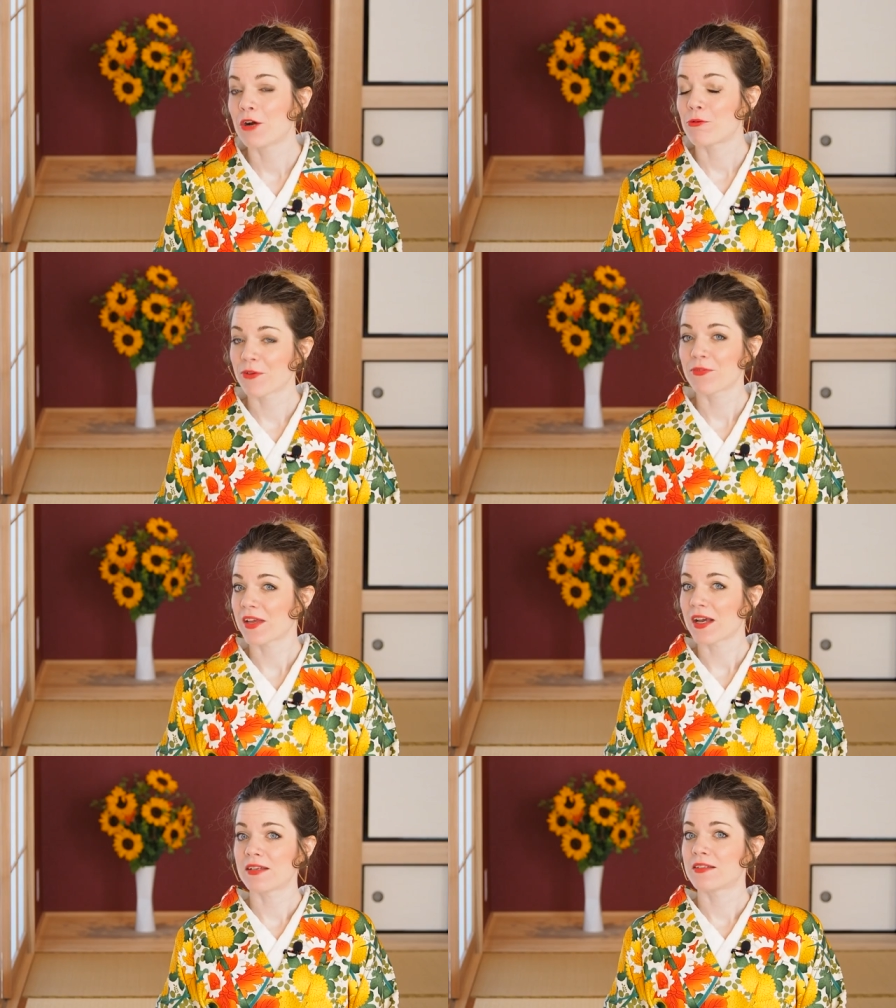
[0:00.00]
With
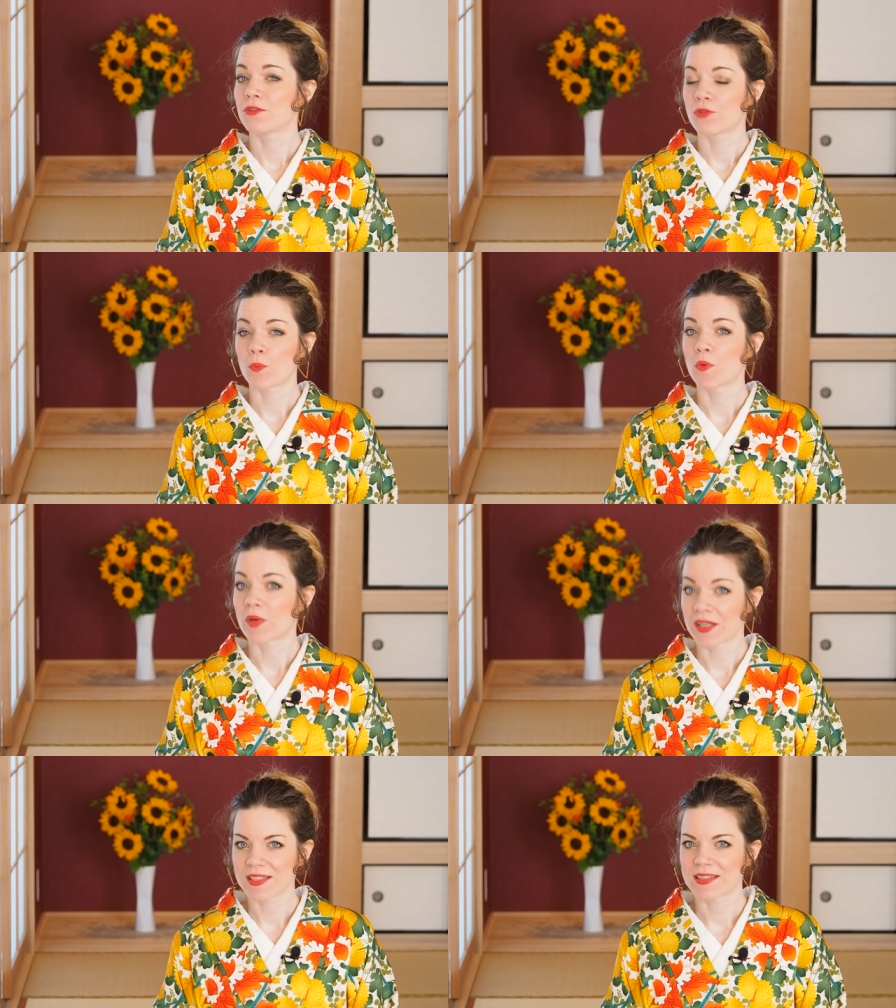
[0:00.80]
that normal
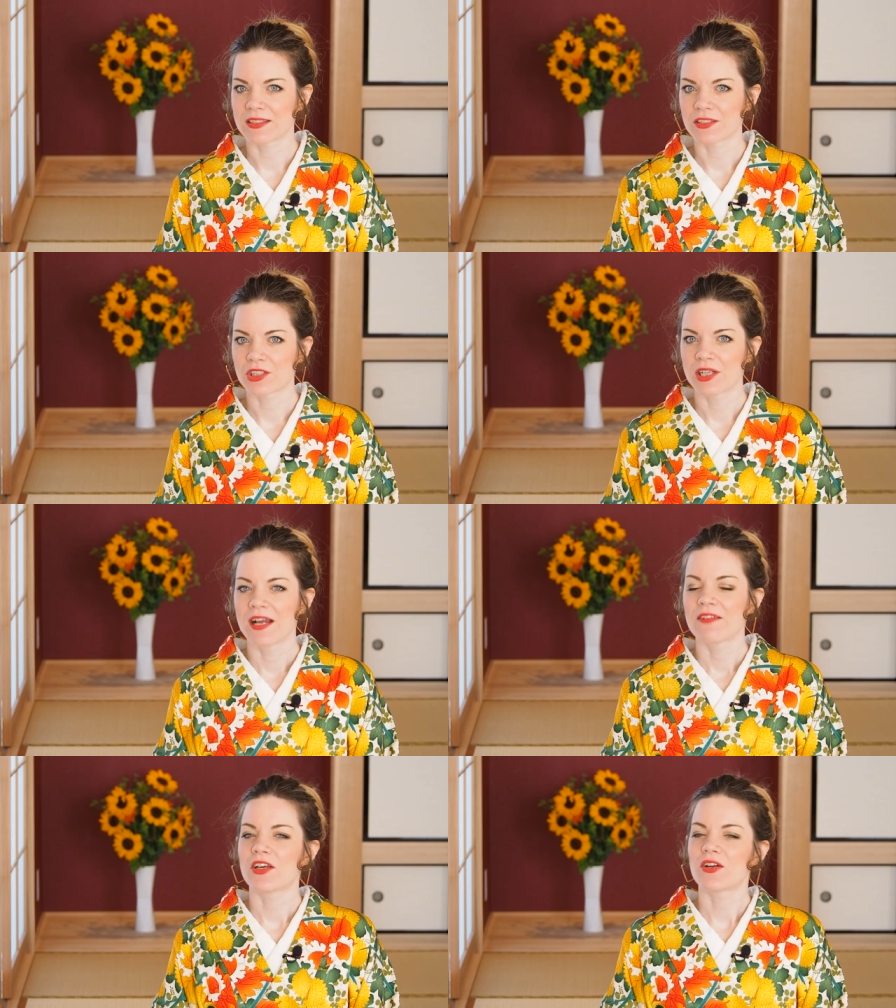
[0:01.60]
running stitch.
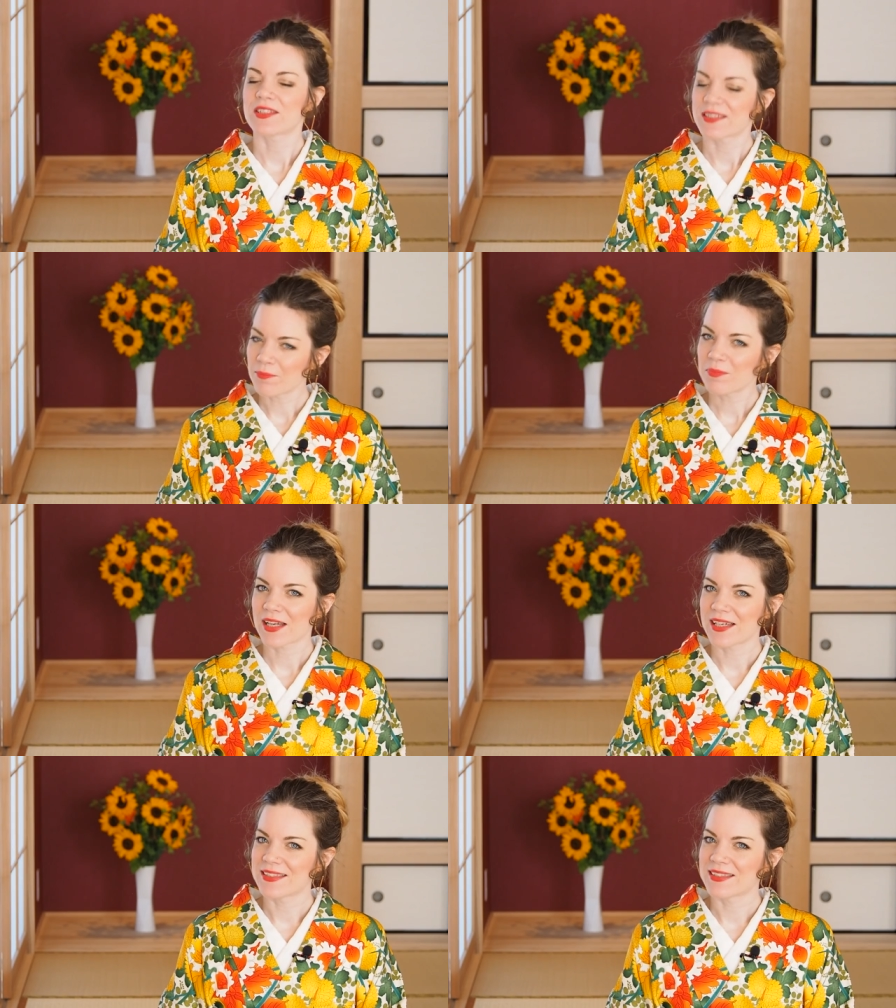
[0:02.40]
There are some
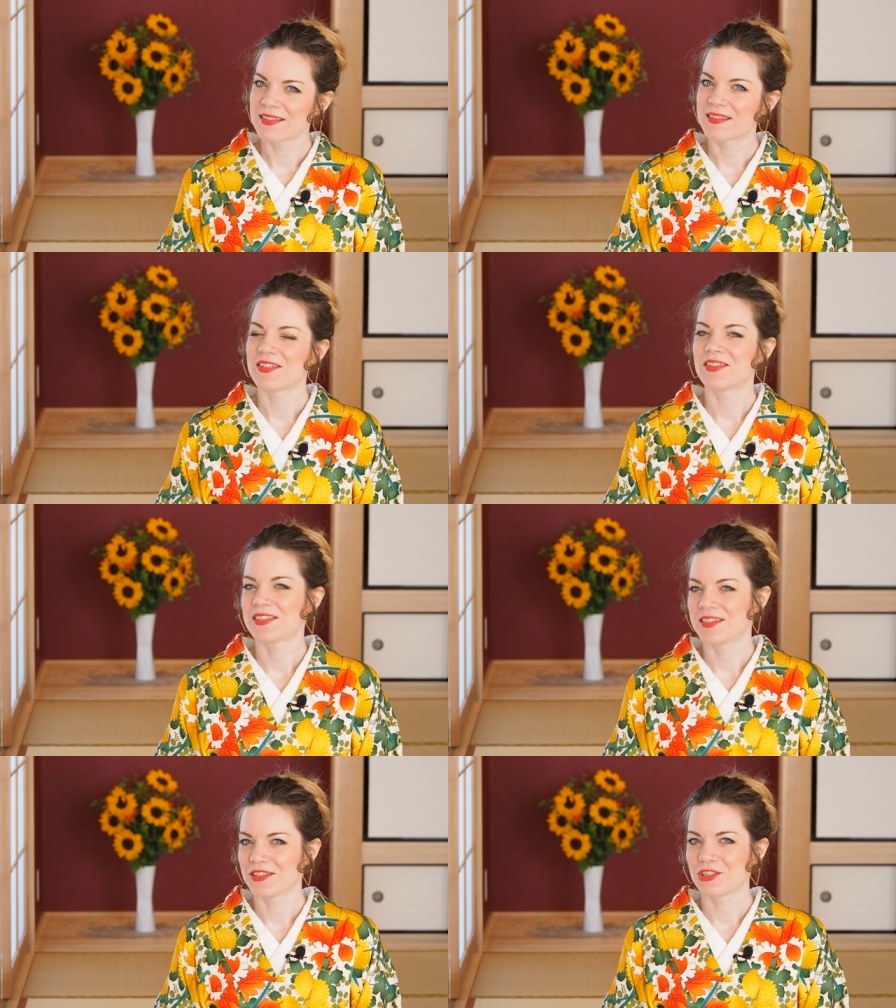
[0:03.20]
places that are
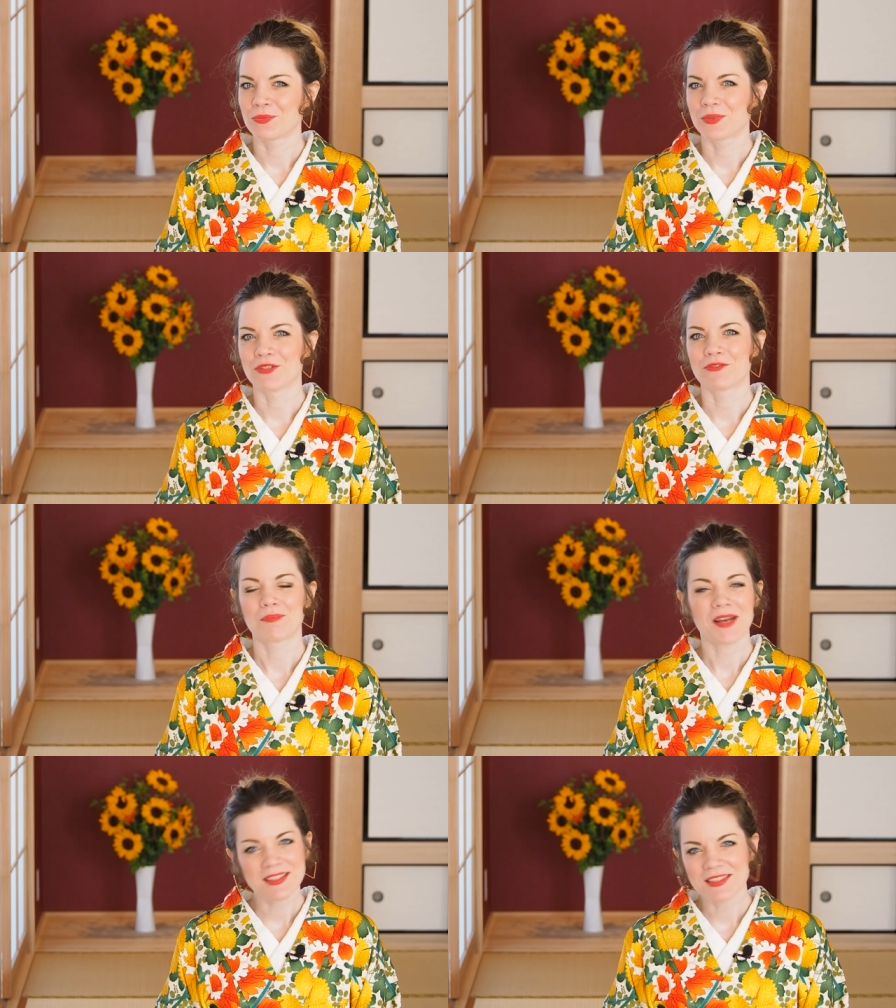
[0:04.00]
stitched with a
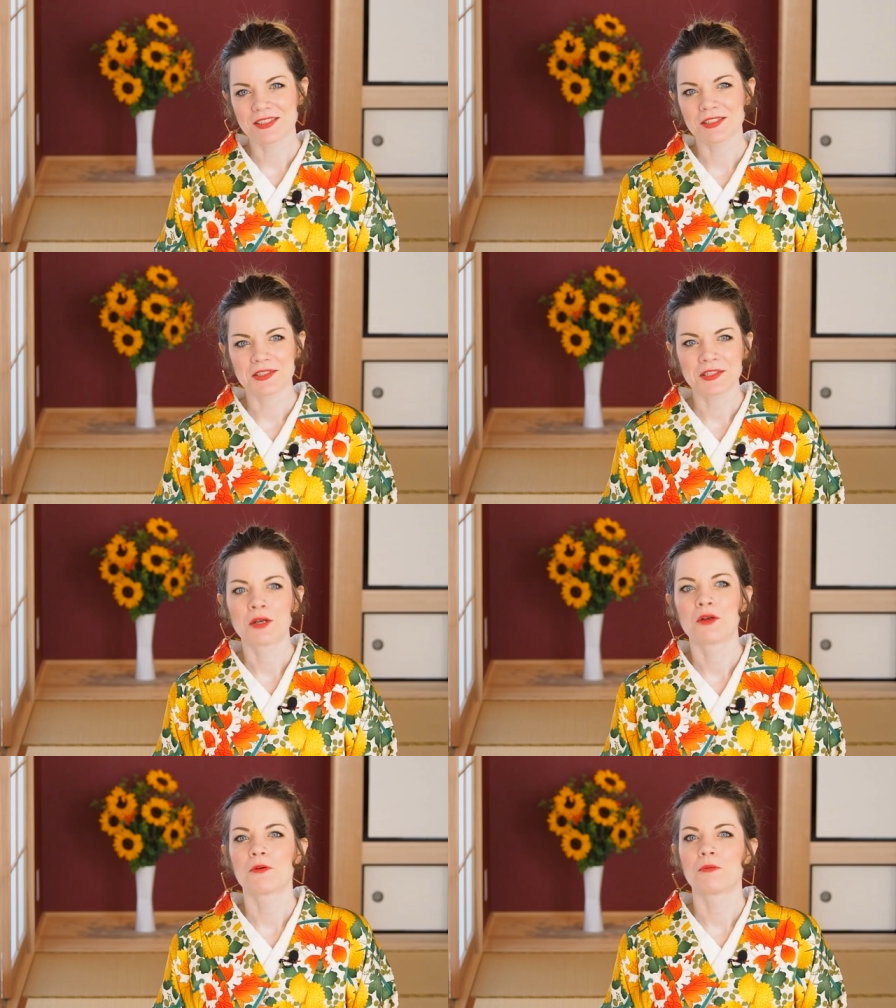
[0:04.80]
back stitch,
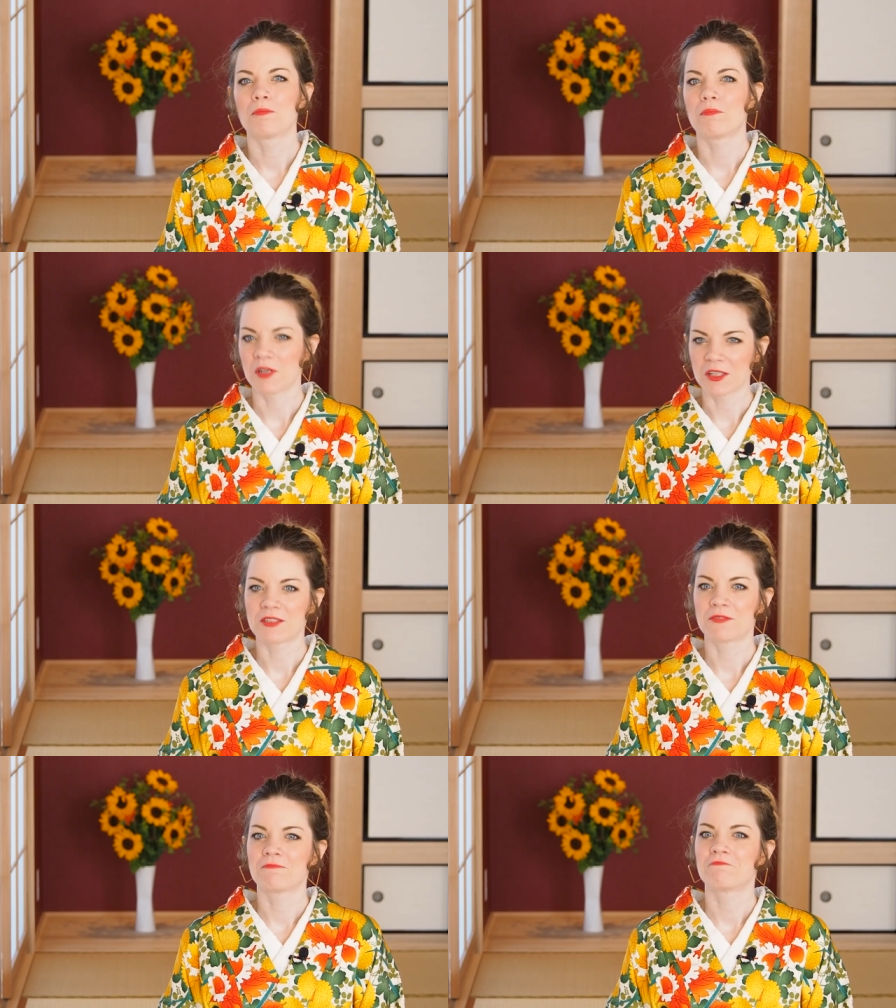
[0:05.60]
but